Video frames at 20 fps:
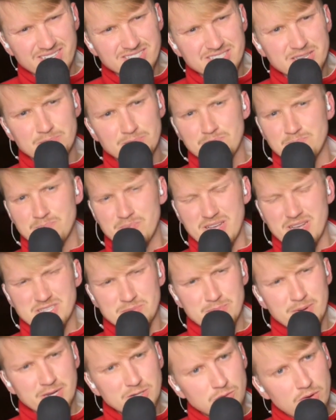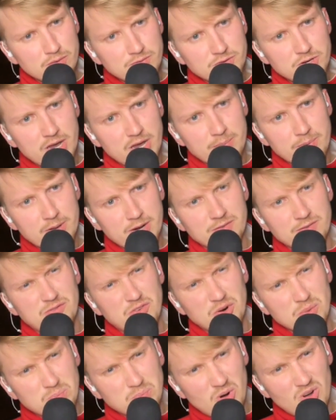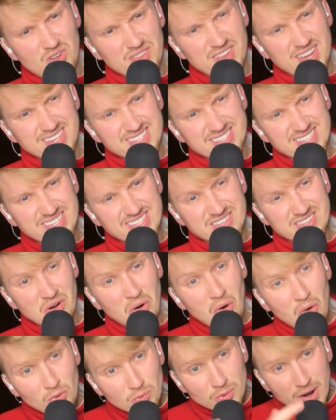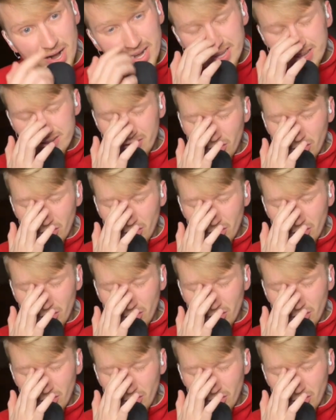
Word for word: as the Big 12 champion of football next season? Already